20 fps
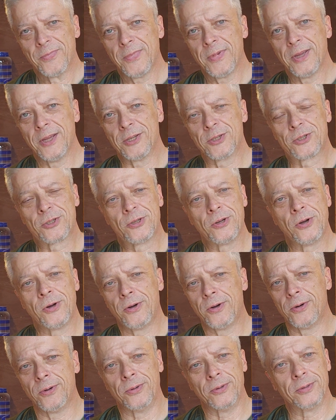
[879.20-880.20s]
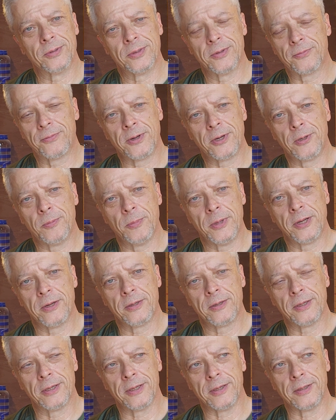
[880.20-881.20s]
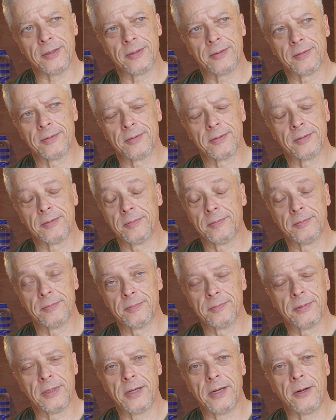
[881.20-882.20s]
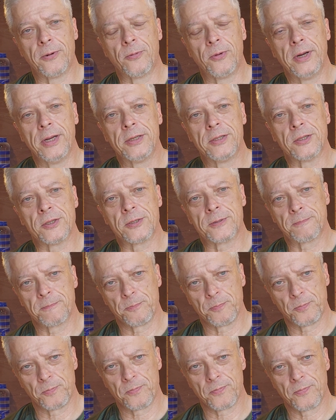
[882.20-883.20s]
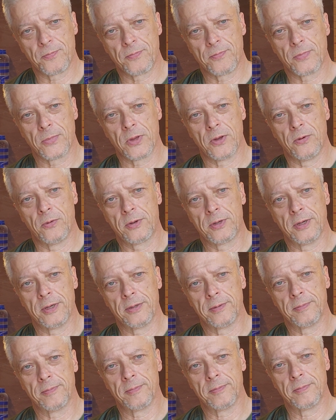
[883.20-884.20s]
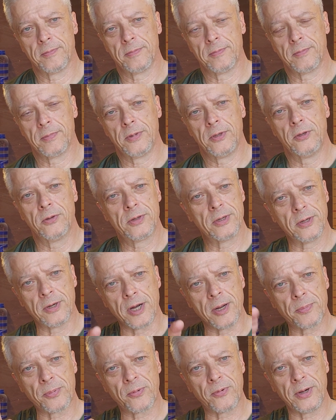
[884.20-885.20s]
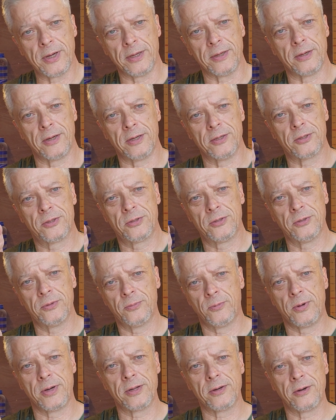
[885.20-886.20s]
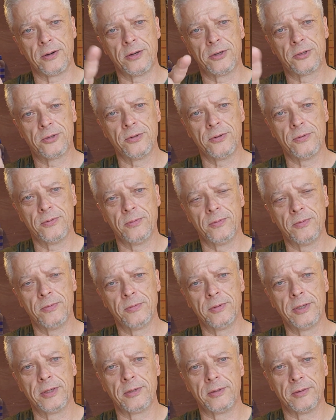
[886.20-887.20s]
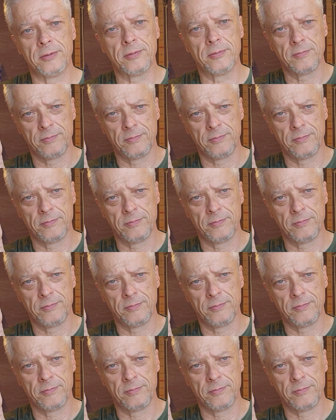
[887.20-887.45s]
is so fundamentally outrageous. Okay, you can operate on 1 or 2 little